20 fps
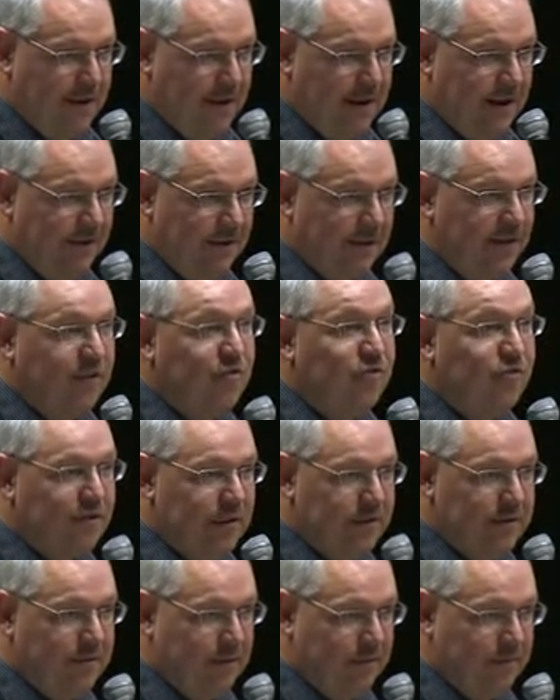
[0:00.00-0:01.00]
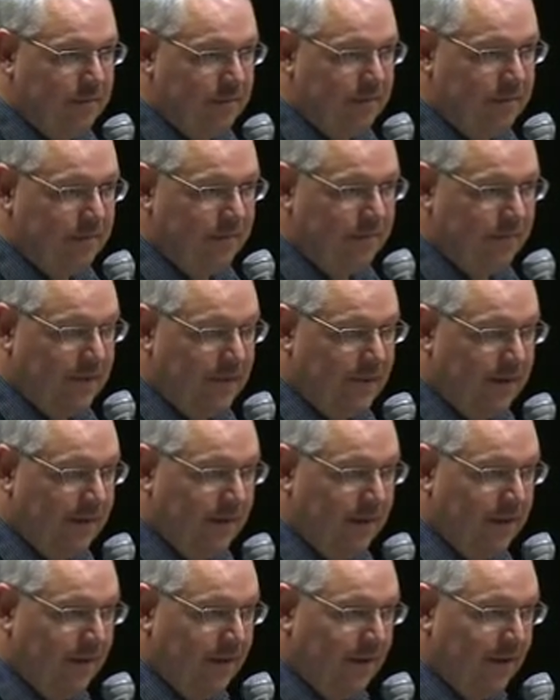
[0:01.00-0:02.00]
in these children.
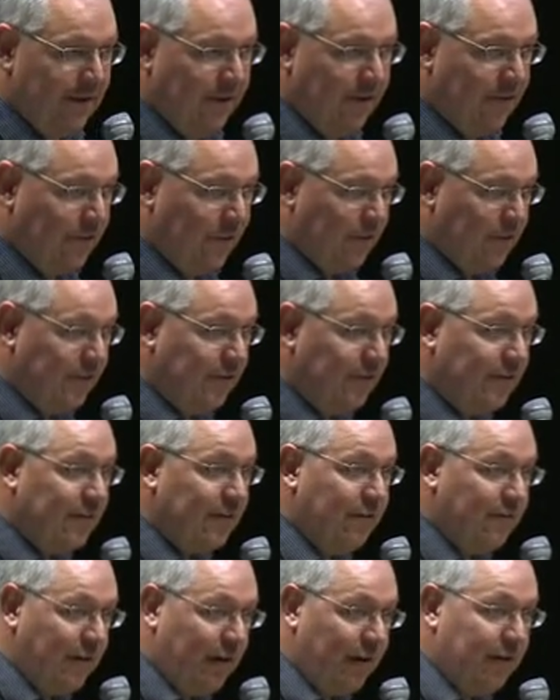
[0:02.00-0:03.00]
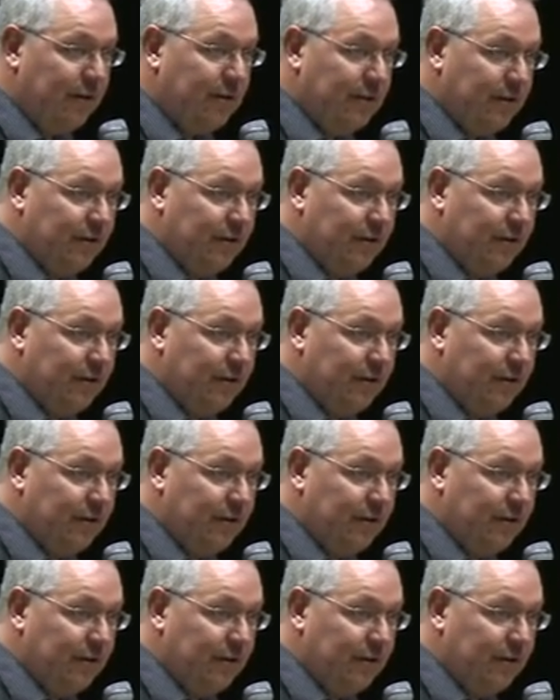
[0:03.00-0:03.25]
So this is a very